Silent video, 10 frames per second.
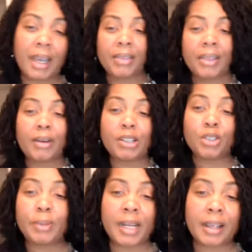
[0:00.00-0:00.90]
uh, there are
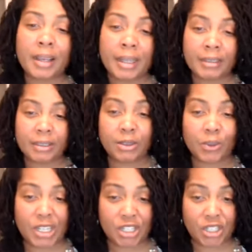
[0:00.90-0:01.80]
too many unanswered
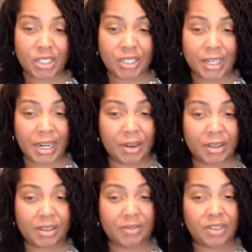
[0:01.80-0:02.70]
questions and
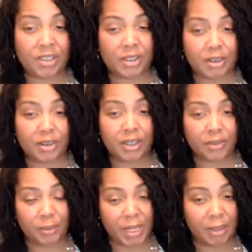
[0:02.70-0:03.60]
areas of concerns
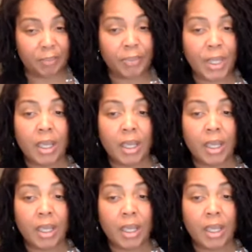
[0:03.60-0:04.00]
for me